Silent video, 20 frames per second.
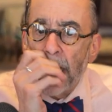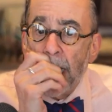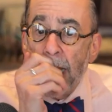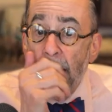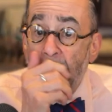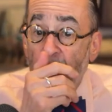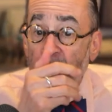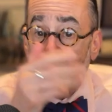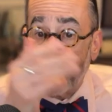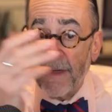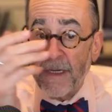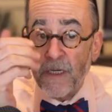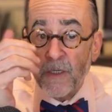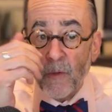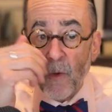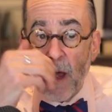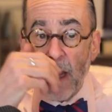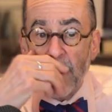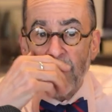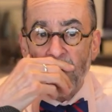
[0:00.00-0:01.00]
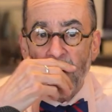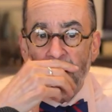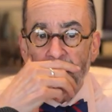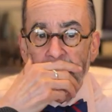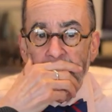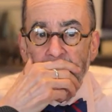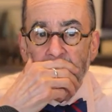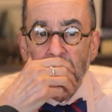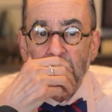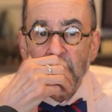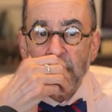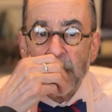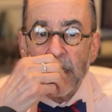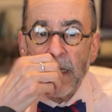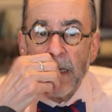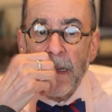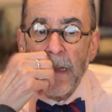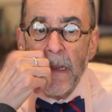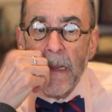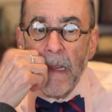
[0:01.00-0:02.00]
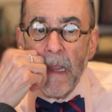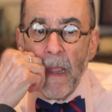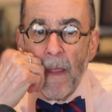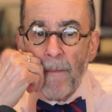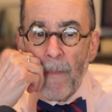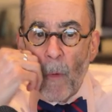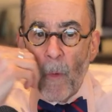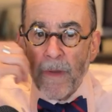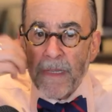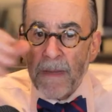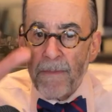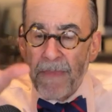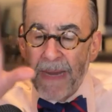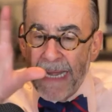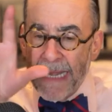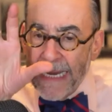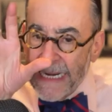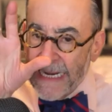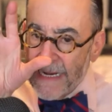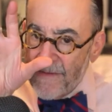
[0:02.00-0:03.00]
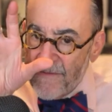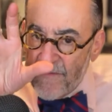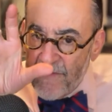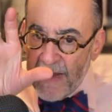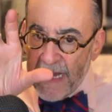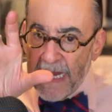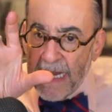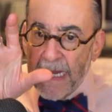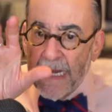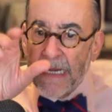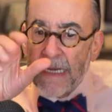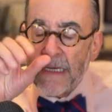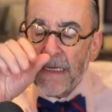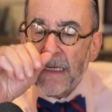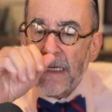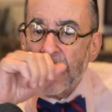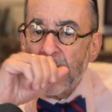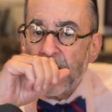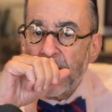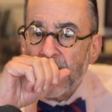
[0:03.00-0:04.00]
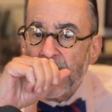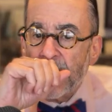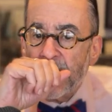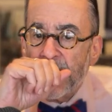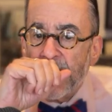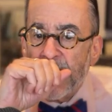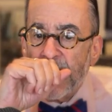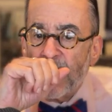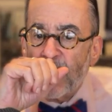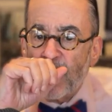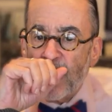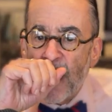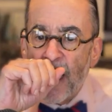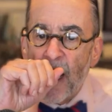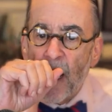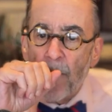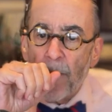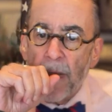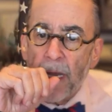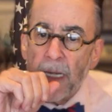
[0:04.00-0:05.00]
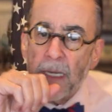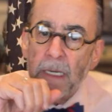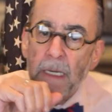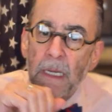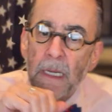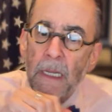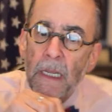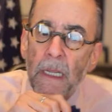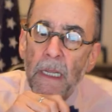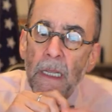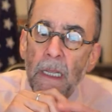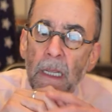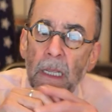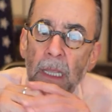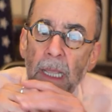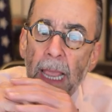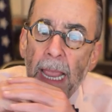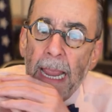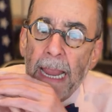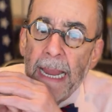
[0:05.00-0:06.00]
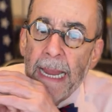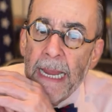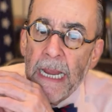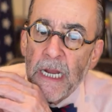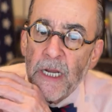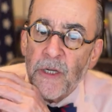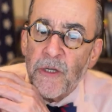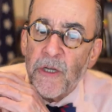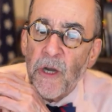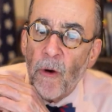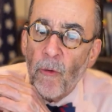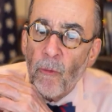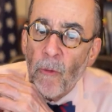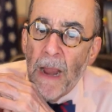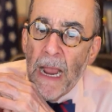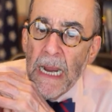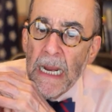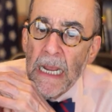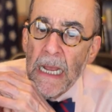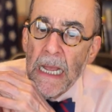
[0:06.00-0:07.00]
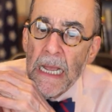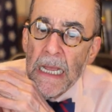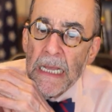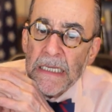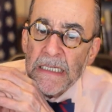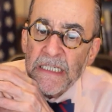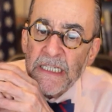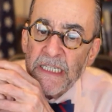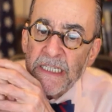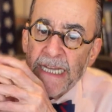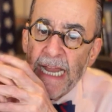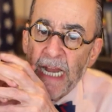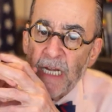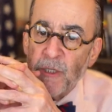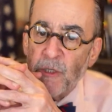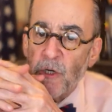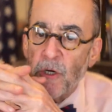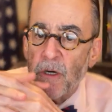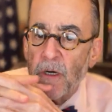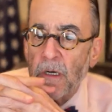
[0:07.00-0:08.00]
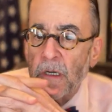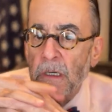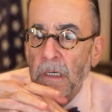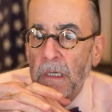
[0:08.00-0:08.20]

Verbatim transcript: and she'd be disqualified from the case. But when the meeting convened, the chairman a Daraka Satcher